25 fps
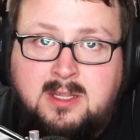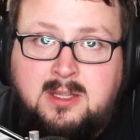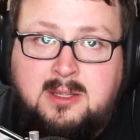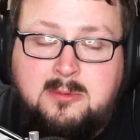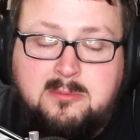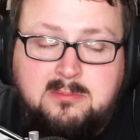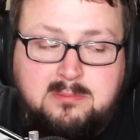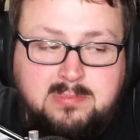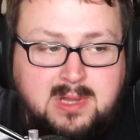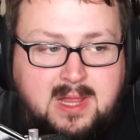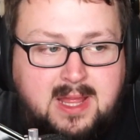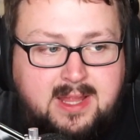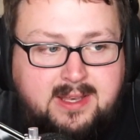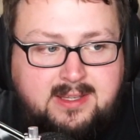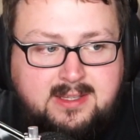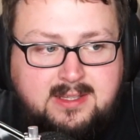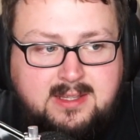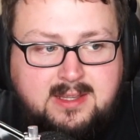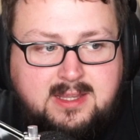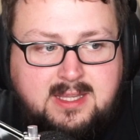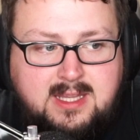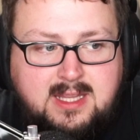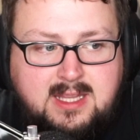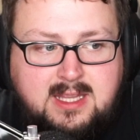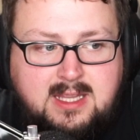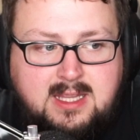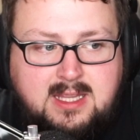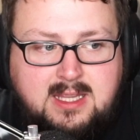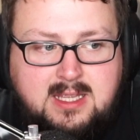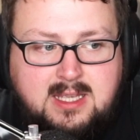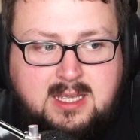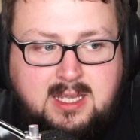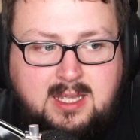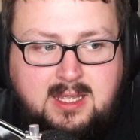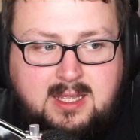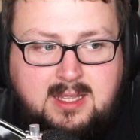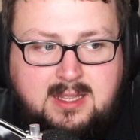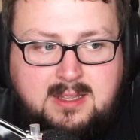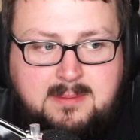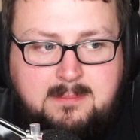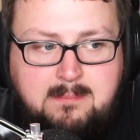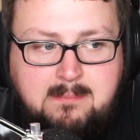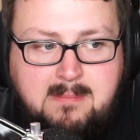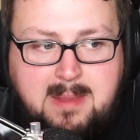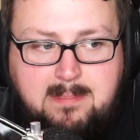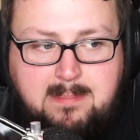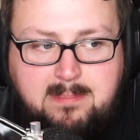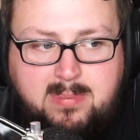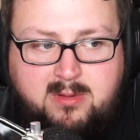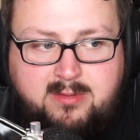plus the
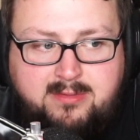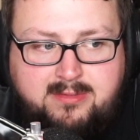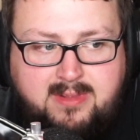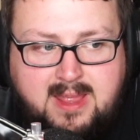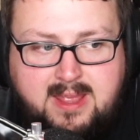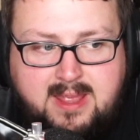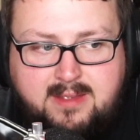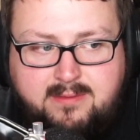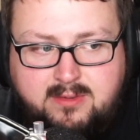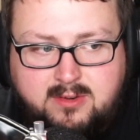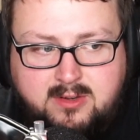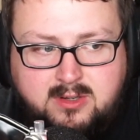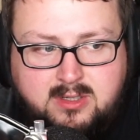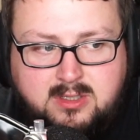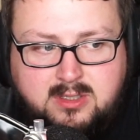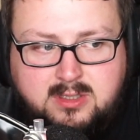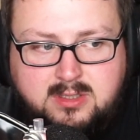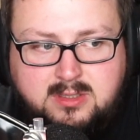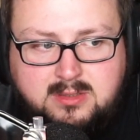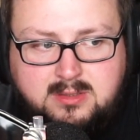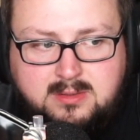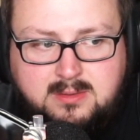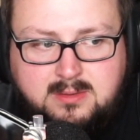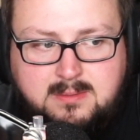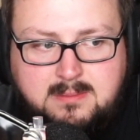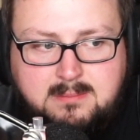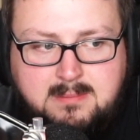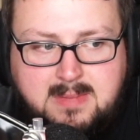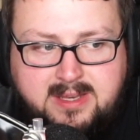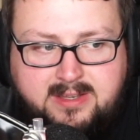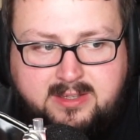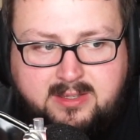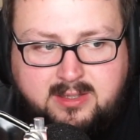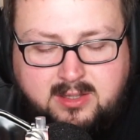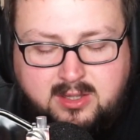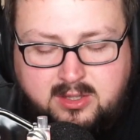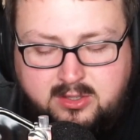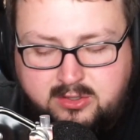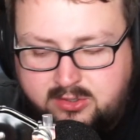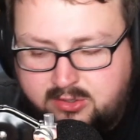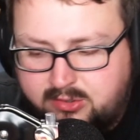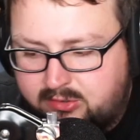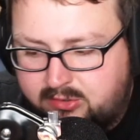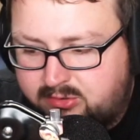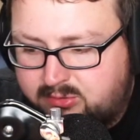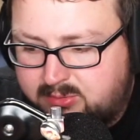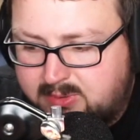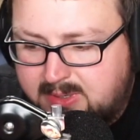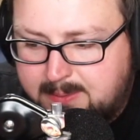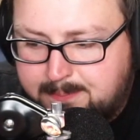maple flavor, makes it a little too
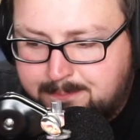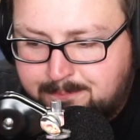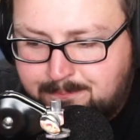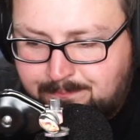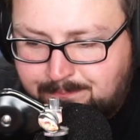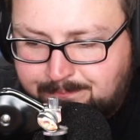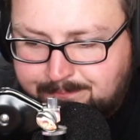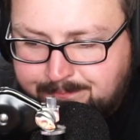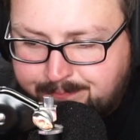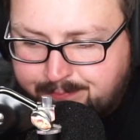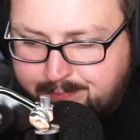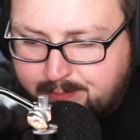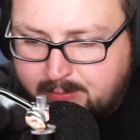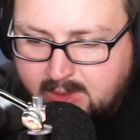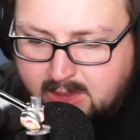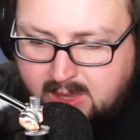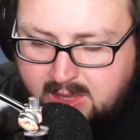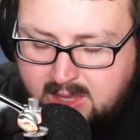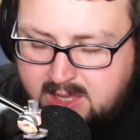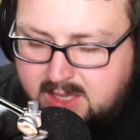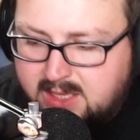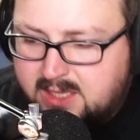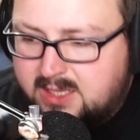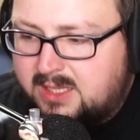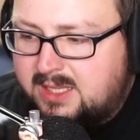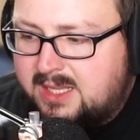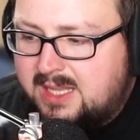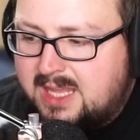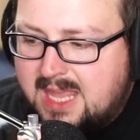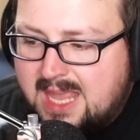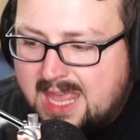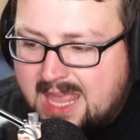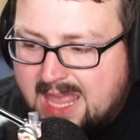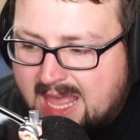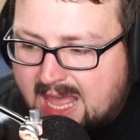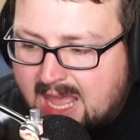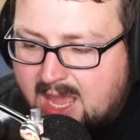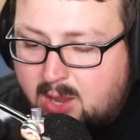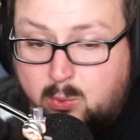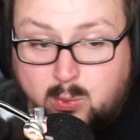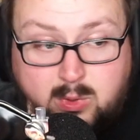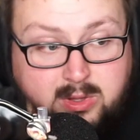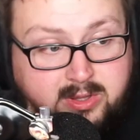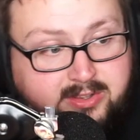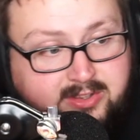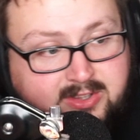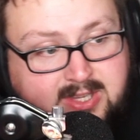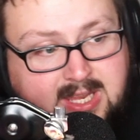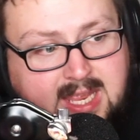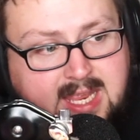sweet. I will
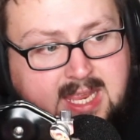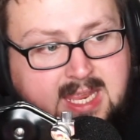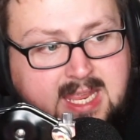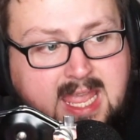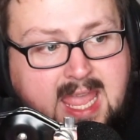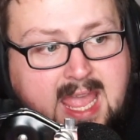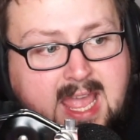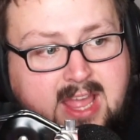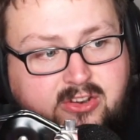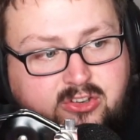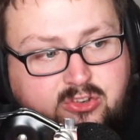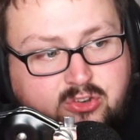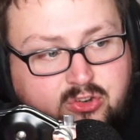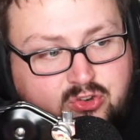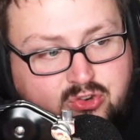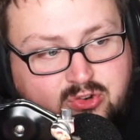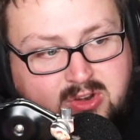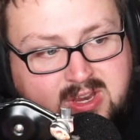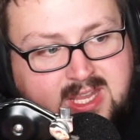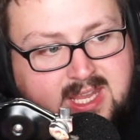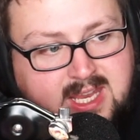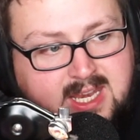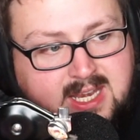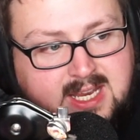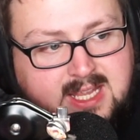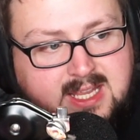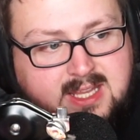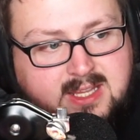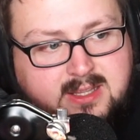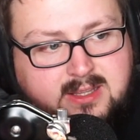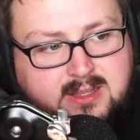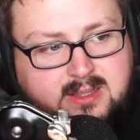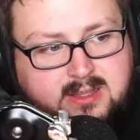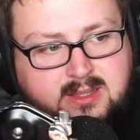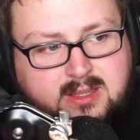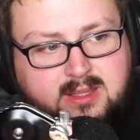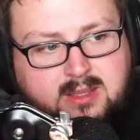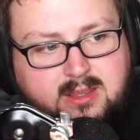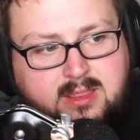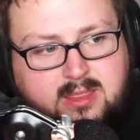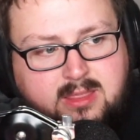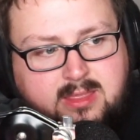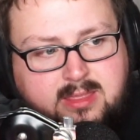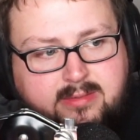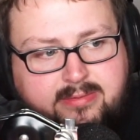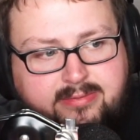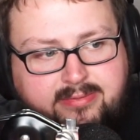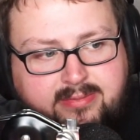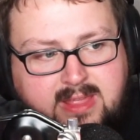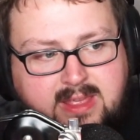say, as you're drinking it,
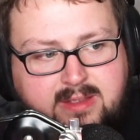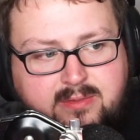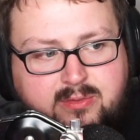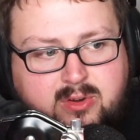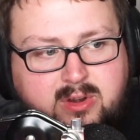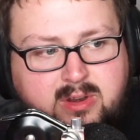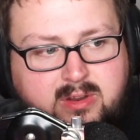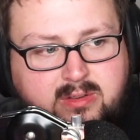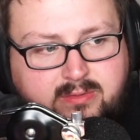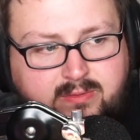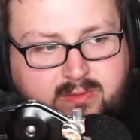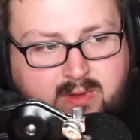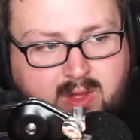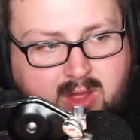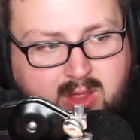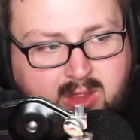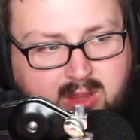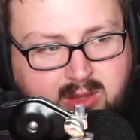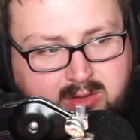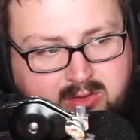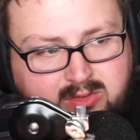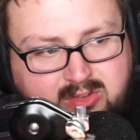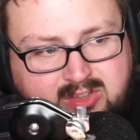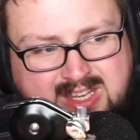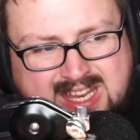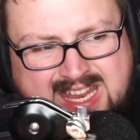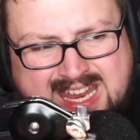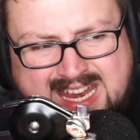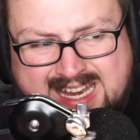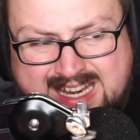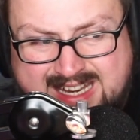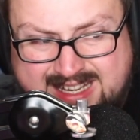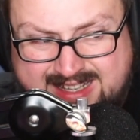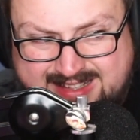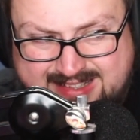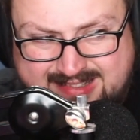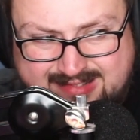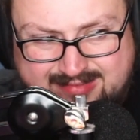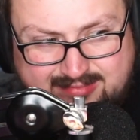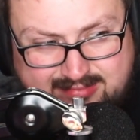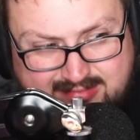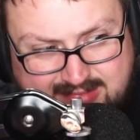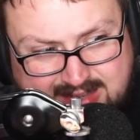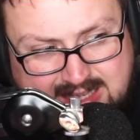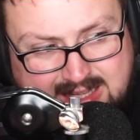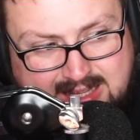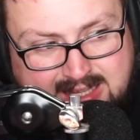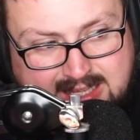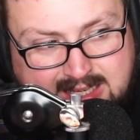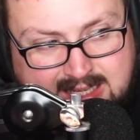the flavor evolves, and it's
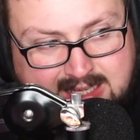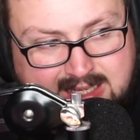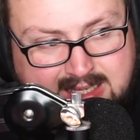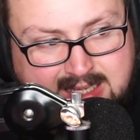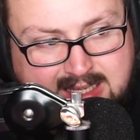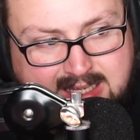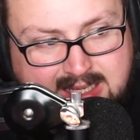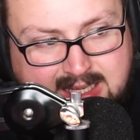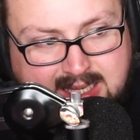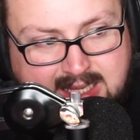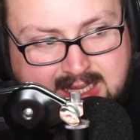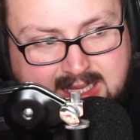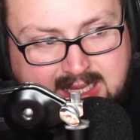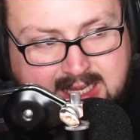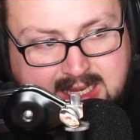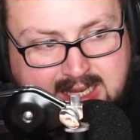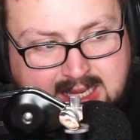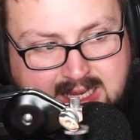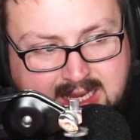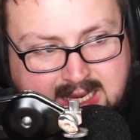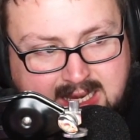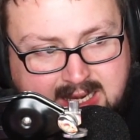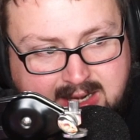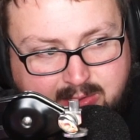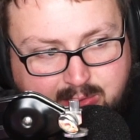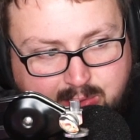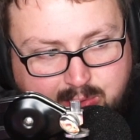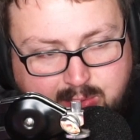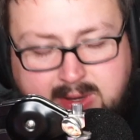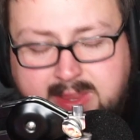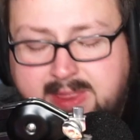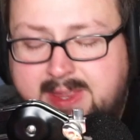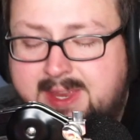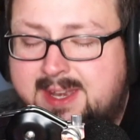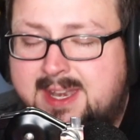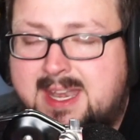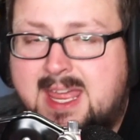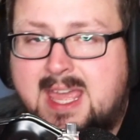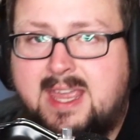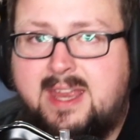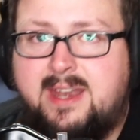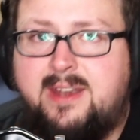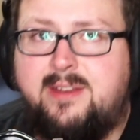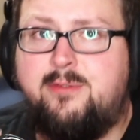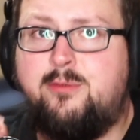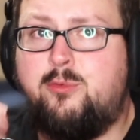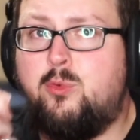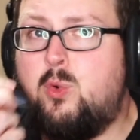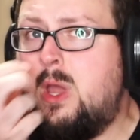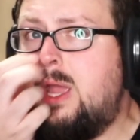really in a really
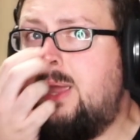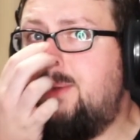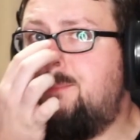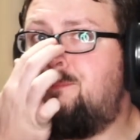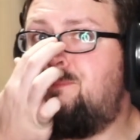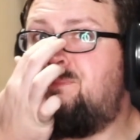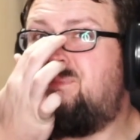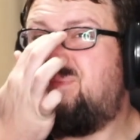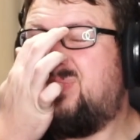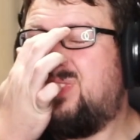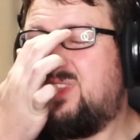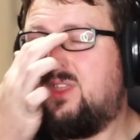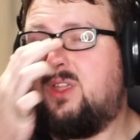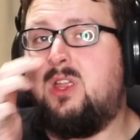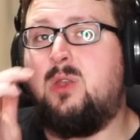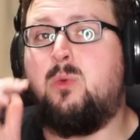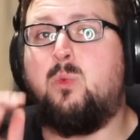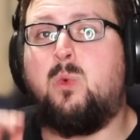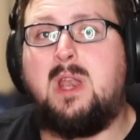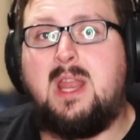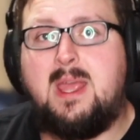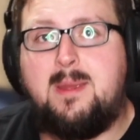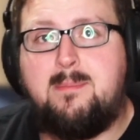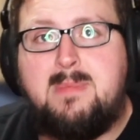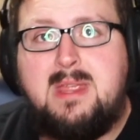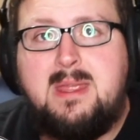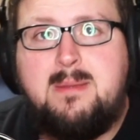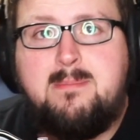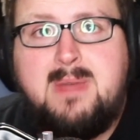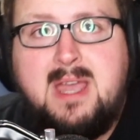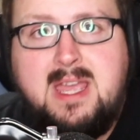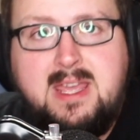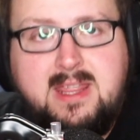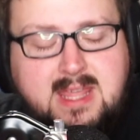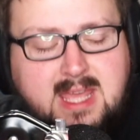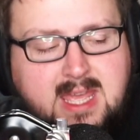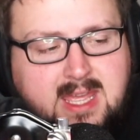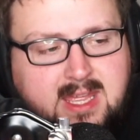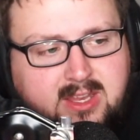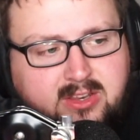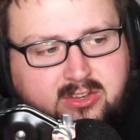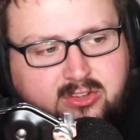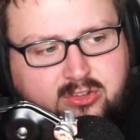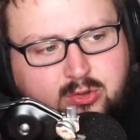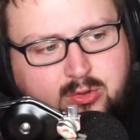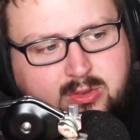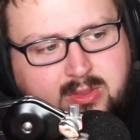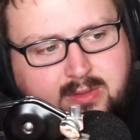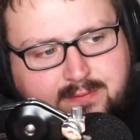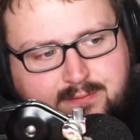negative way. And what I mean by that is,
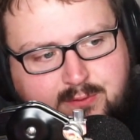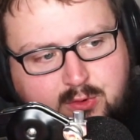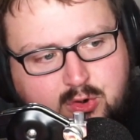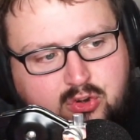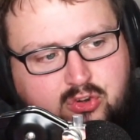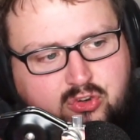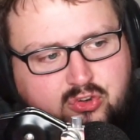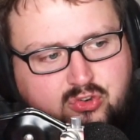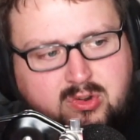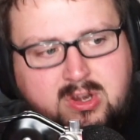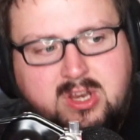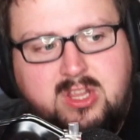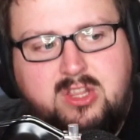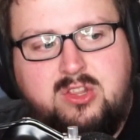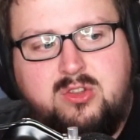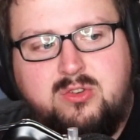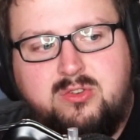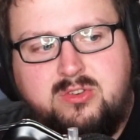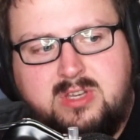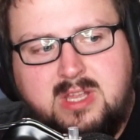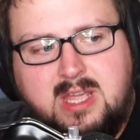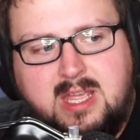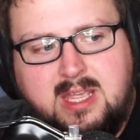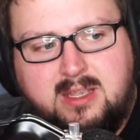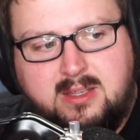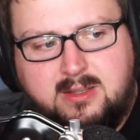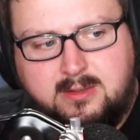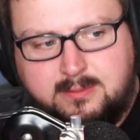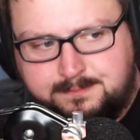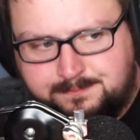so the first drink you take,